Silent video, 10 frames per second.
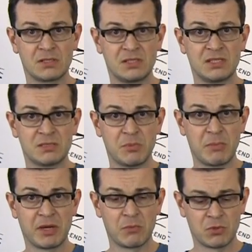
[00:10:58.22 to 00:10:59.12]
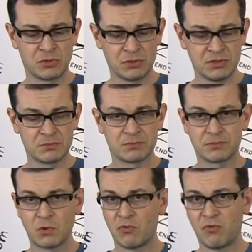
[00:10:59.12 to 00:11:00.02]
6 memory modules
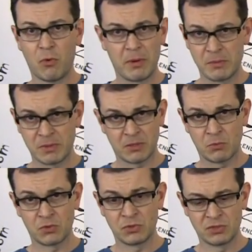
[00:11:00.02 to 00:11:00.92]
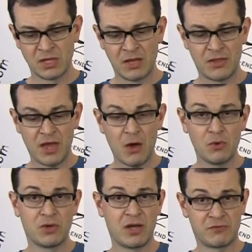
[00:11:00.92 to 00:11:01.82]
or 4 memory modules, now you